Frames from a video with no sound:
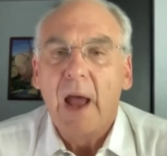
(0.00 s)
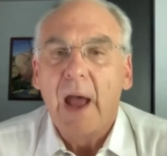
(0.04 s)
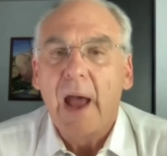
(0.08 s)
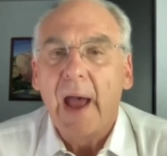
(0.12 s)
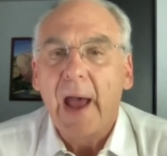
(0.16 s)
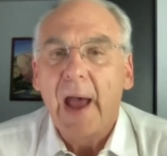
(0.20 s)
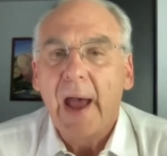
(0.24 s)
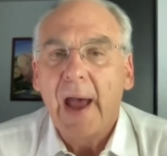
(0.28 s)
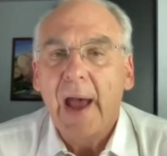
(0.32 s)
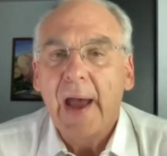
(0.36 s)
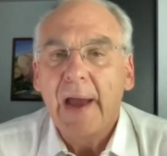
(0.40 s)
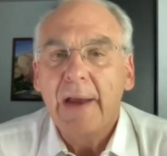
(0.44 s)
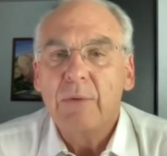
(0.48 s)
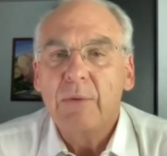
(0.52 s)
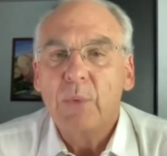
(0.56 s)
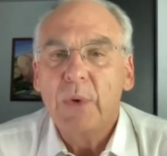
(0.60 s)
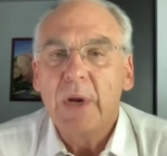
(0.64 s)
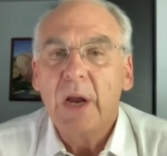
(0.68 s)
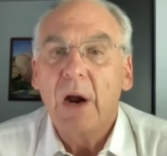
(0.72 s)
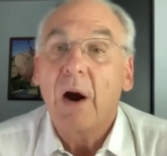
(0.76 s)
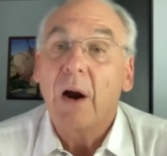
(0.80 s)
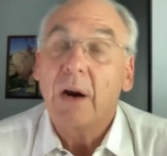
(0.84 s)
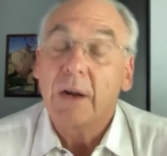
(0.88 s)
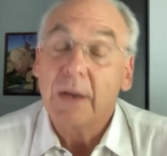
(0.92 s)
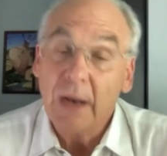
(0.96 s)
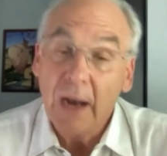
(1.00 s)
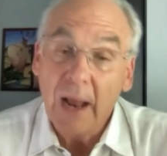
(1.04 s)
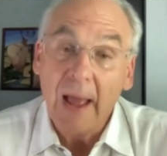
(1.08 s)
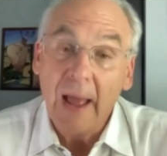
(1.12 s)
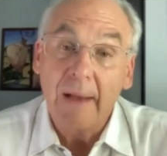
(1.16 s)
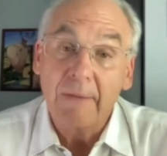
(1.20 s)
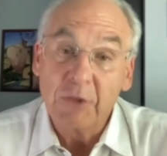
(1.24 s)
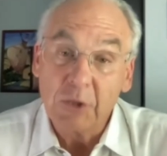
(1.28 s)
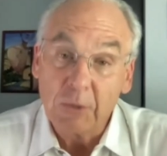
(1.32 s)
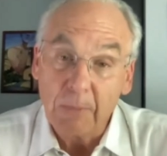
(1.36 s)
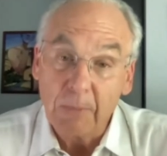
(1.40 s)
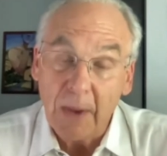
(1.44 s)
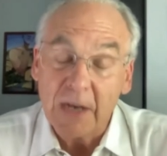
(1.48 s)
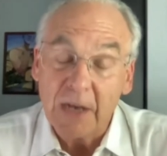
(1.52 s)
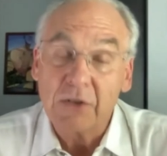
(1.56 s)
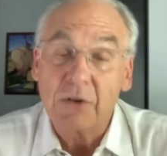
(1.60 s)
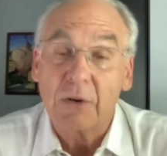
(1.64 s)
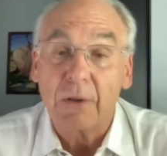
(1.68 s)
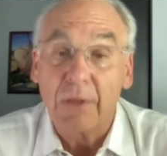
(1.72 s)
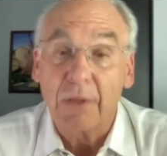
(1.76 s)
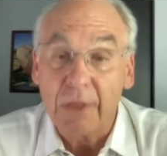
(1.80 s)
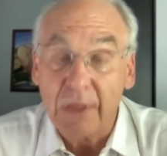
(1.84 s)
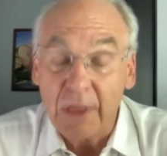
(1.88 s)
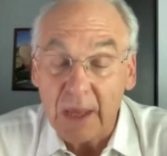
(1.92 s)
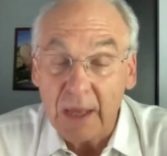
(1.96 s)
And we are going to have
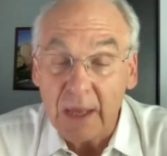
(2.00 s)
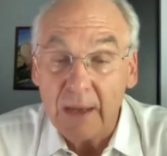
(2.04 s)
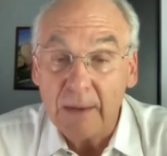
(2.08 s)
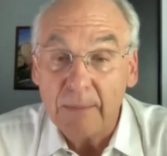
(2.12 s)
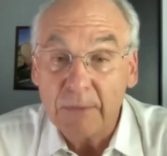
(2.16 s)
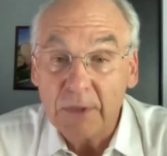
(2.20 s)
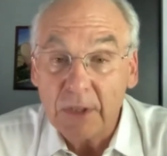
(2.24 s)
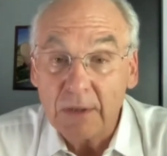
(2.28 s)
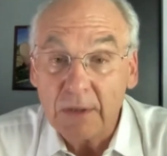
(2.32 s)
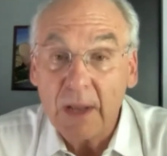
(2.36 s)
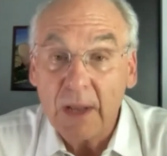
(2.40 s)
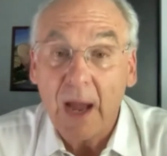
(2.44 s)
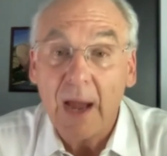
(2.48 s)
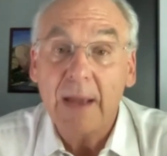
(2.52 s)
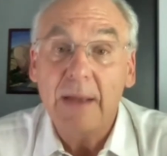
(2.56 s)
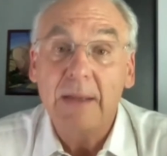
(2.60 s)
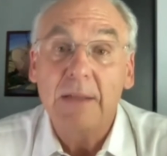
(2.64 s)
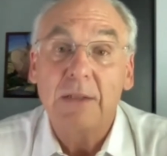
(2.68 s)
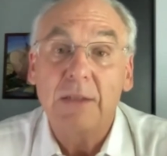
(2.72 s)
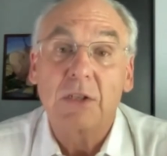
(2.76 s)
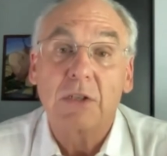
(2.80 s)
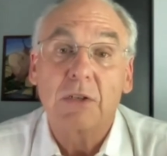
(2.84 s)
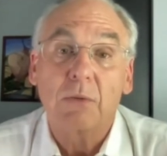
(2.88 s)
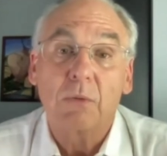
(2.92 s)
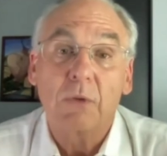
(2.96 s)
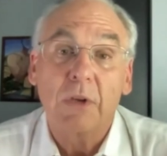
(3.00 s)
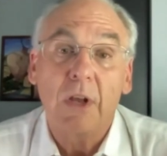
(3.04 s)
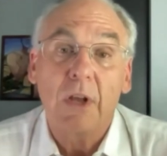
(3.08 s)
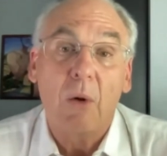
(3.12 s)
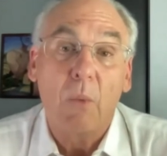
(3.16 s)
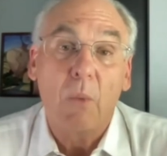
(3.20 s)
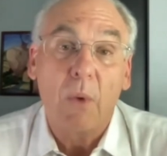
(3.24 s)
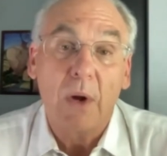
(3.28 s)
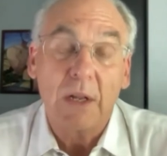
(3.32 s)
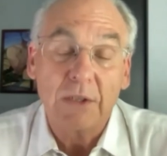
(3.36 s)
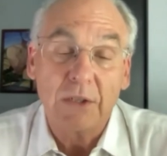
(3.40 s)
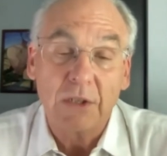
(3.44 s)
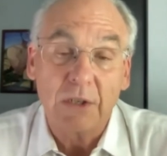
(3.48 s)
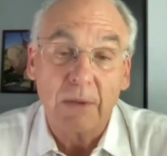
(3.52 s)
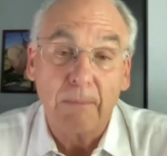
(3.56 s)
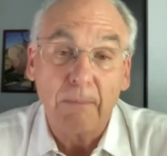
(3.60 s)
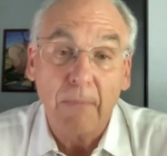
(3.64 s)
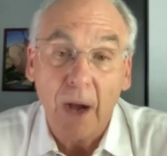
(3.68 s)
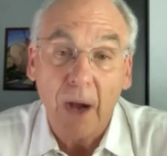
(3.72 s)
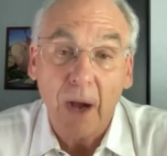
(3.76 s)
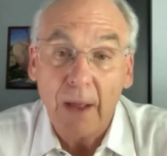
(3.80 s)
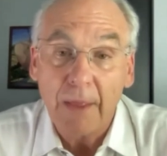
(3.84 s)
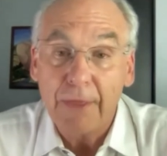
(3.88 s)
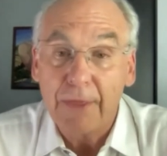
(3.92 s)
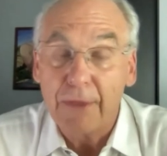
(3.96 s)
special themed nights, you know, once a
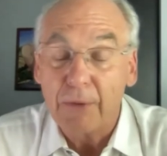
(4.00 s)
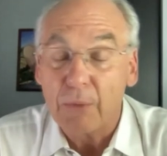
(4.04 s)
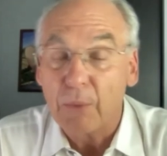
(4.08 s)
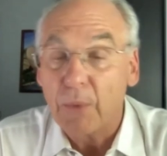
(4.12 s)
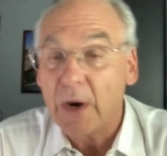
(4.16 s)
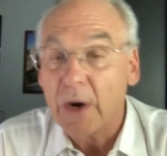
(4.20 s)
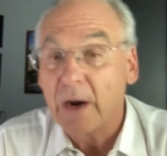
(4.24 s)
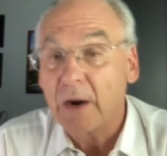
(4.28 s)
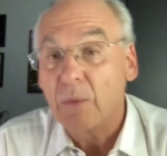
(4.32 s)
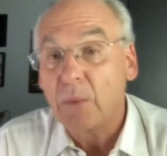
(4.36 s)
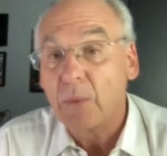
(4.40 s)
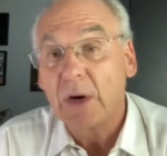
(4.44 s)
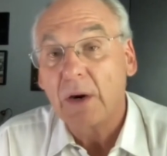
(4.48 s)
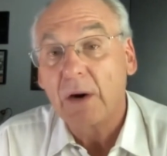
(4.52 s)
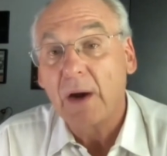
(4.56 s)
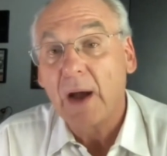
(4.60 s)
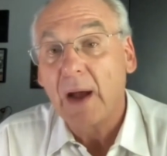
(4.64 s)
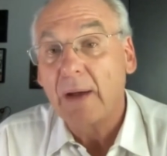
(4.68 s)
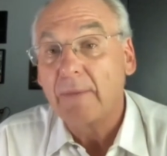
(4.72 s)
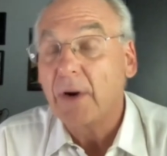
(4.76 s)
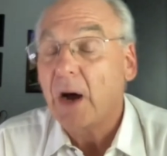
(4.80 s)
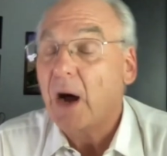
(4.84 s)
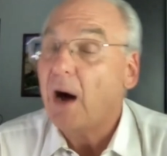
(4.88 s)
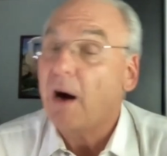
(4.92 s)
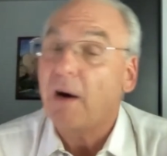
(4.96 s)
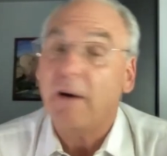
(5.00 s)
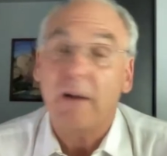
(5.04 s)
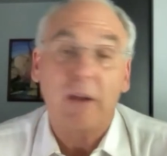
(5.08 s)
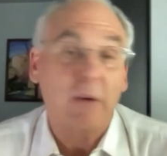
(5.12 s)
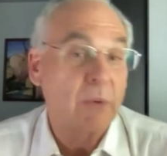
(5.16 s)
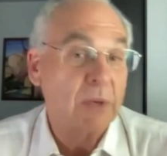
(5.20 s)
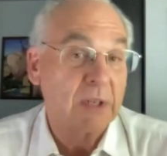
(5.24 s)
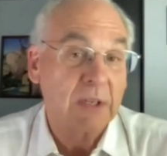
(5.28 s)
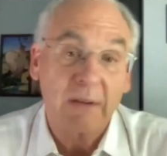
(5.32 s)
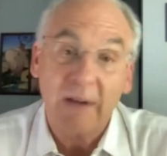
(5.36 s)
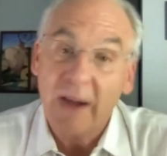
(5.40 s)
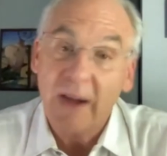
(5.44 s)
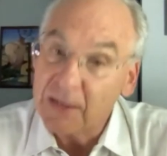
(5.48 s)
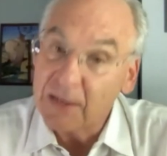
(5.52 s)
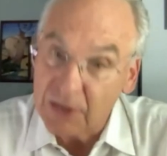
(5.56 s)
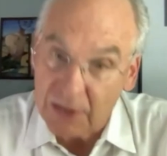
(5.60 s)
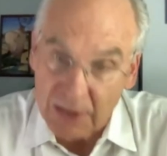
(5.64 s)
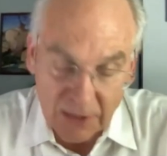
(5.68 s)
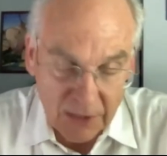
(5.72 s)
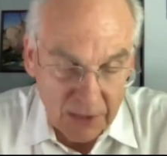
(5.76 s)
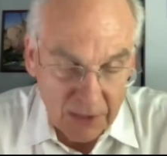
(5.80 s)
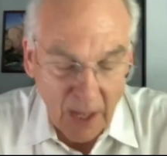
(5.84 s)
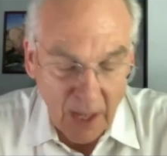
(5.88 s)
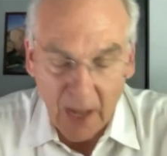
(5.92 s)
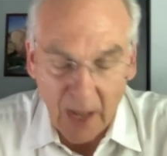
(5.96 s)
month, where we'll have a Hollywood
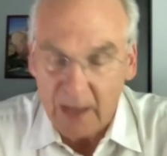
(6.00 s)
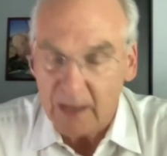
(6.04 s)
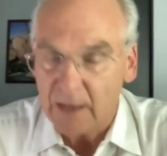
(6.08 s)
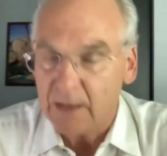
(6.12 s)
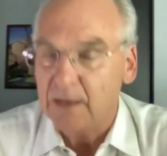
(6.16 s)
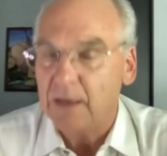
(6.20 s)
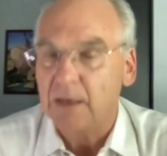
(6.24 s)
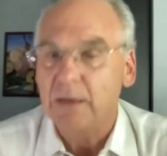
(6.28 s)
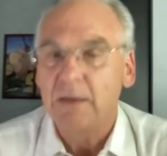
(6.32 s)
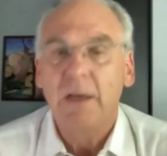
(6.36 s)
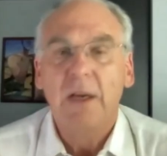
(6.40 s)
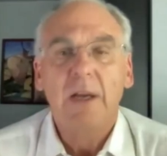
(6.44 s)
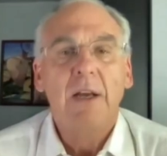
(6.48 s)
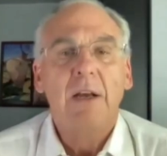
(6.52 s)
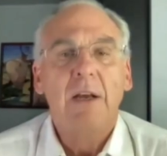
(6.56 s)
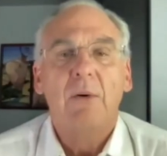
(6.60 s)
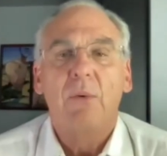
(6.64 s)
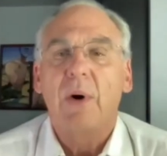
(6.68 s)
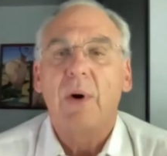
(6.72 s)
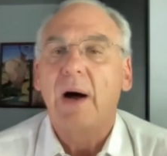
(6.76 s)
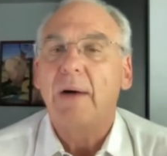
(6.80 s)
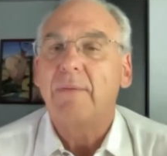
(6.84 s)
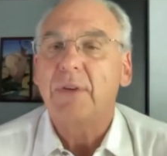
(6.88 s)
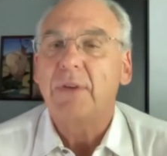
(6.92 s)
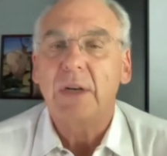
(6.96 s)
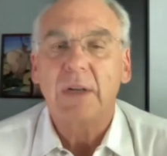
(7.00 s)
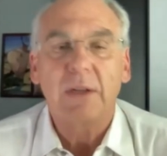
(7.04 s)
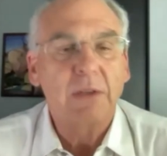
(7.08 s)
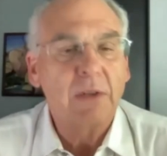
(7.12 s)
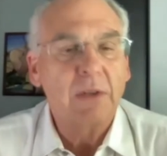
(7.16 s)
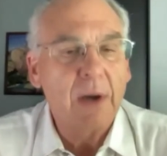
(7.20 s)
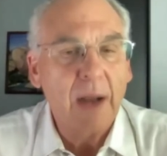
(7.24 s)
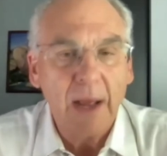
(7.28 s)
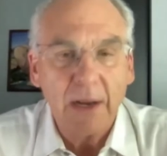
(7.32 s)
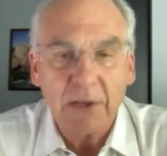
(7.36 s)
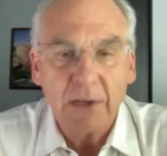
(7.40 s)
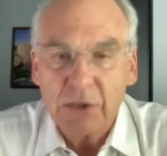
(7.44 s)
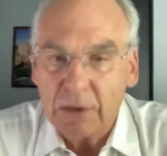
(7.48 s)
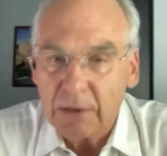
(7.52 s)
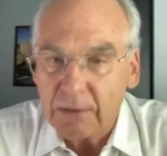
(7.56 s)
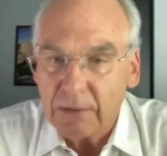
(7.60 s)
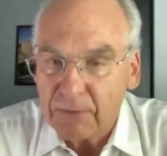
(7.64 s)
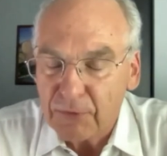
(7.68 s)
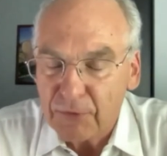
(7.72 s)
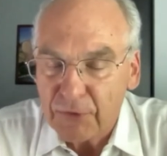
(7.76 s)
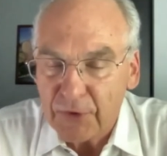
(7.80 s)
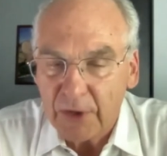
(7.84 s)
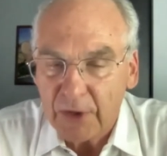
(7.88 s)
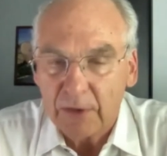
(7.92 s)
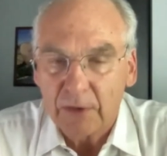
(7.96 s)
Classics night, and we'll have an international
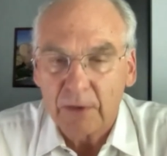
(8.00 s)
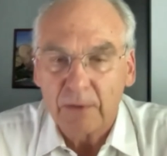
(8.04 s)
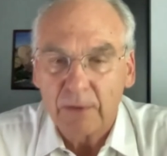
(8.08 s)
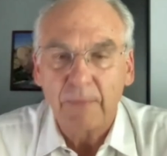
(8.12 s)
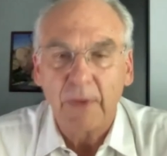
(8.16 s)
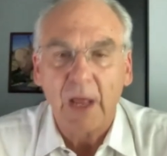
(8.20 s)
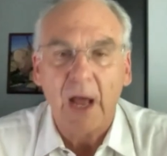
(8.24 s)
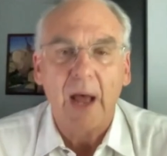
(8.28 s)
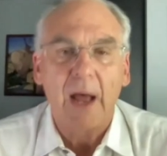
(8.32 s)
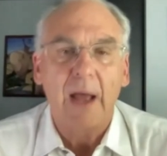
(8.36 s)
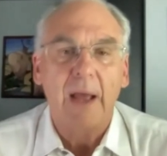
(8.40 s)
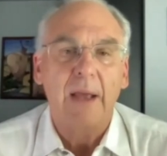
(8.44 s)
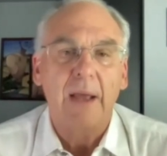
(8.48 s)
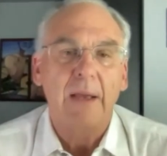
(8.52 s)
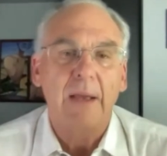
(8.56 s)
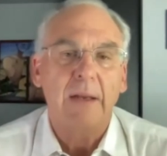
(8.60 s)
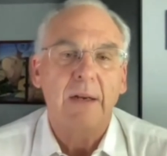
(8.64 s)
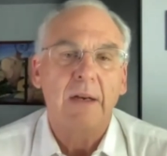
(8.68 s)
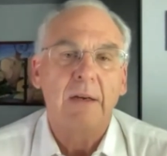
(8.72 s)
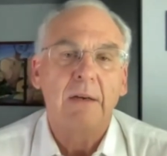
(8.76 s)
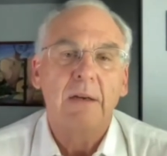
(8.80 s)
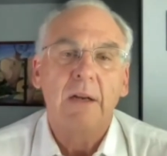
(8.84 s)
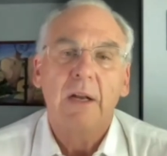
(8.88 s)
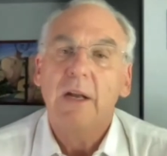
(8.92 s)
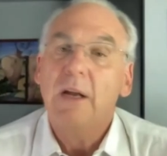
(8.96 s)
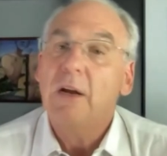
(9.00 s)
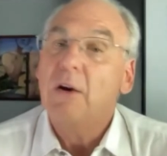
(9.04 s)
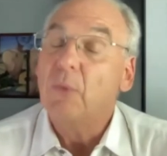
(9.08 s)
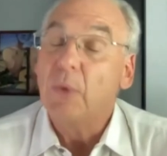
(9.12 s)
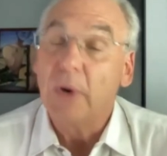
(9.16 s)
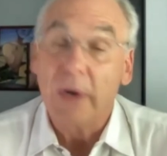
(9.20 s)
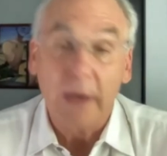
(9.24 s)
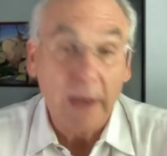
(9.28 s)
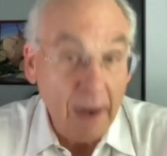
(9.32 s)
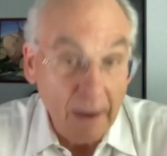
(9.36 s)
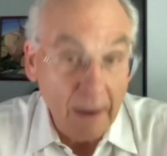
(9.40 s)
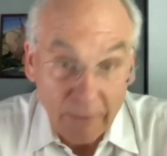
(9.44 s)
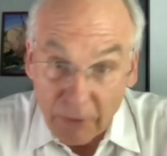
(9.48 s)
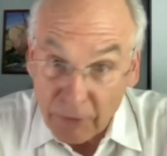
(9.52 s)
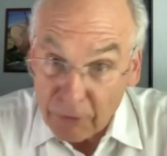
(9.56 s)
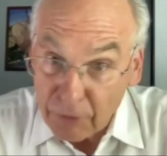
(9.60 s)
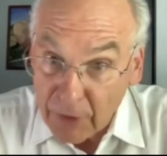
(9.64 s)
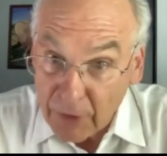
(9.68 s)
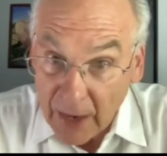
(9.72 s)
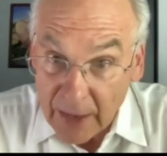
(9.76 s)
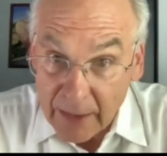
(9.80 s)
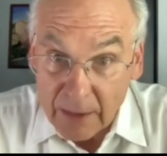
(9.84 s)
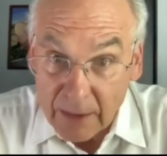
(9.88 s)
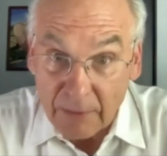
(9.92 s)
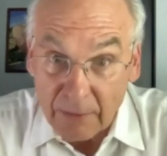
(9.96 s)
film night, and we're going to have a
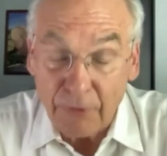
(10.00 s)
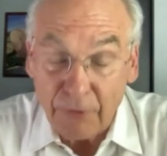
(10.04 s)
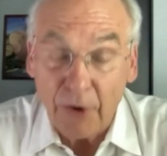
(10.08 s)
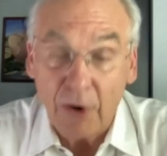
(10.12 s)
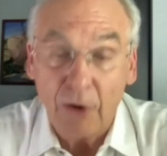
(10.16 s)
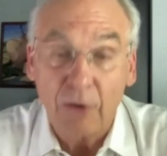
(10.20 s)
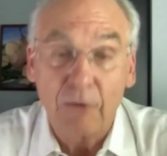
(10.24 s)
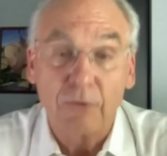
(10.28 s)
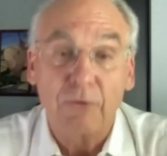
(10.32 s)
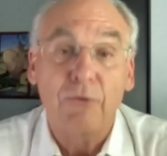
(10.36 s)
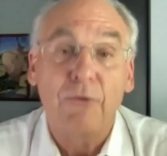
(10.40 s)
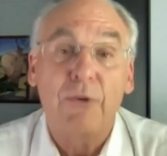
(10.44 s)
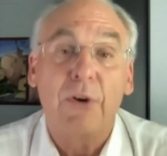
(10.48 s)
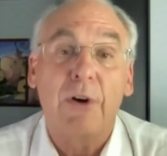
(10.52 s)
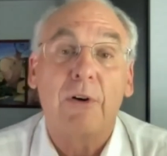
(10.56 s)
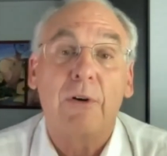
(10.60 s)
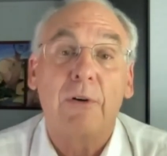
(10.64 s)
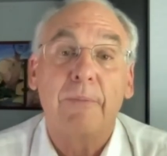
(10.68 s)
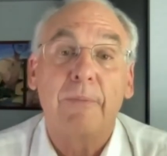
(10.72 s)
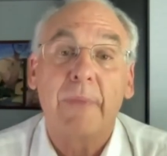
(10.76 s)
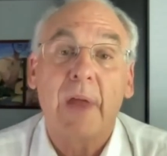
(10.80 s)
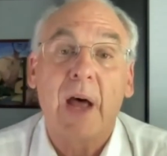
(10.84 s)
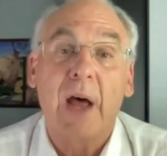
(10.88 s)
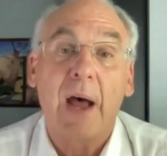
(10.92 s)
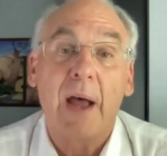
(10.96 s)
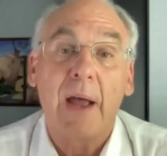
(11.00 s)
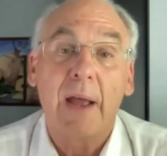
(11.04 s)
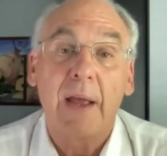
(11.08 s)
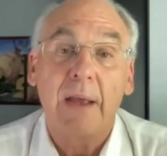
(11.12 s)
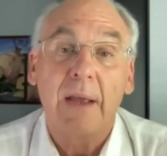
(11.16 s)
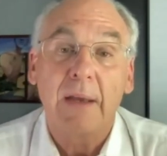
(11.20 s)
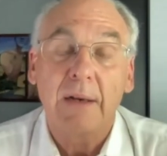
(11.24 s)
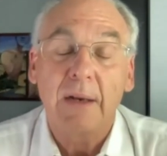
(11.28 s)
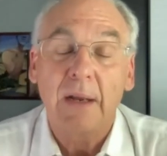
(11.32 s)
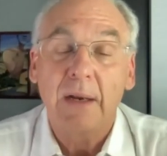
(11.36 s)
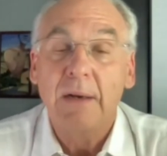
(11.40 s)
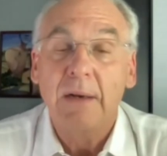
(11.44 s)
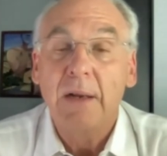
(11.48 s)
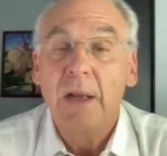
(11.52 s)
Francophone film night,